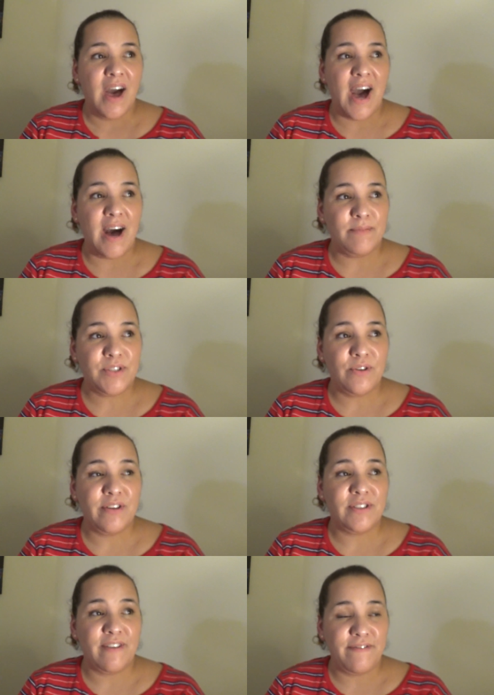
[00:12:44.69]
Um, so
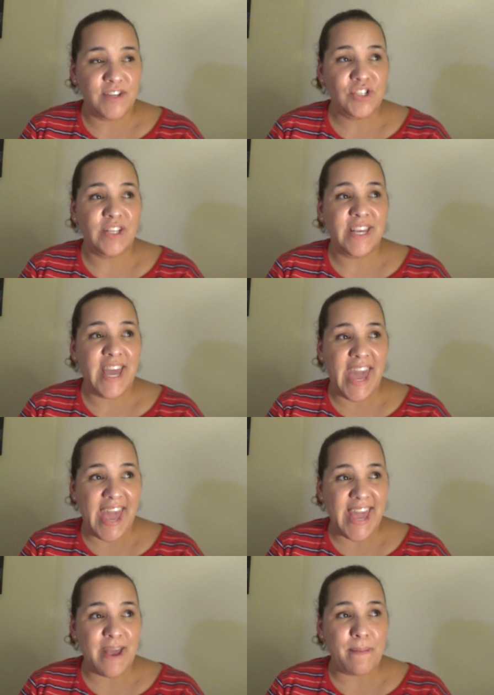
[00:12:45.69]
there's officially
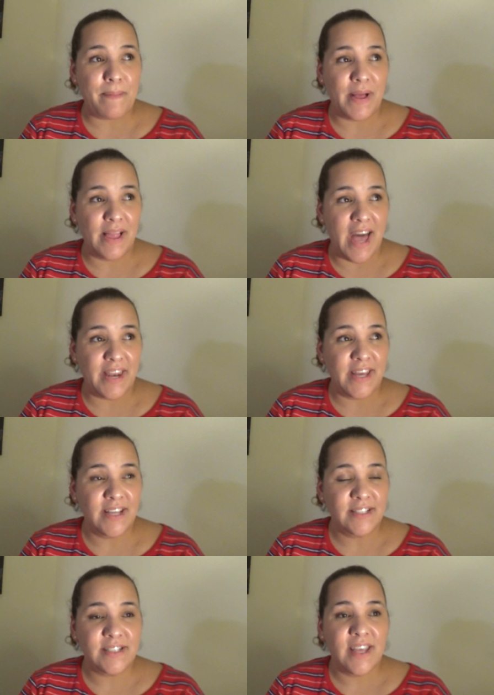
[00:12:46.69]
eight
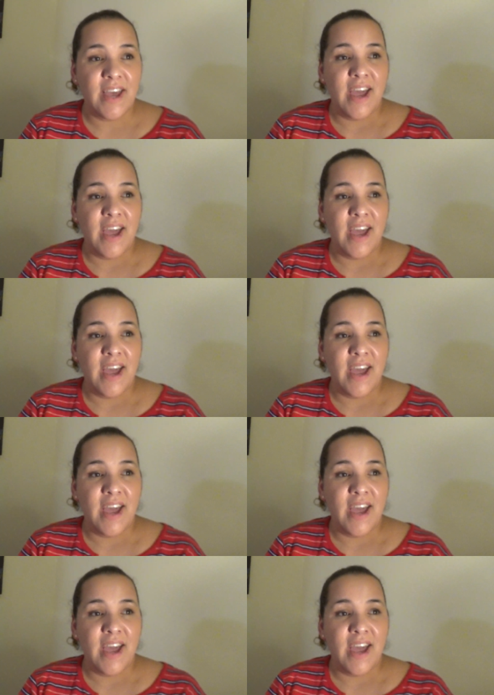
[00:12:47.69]
planets,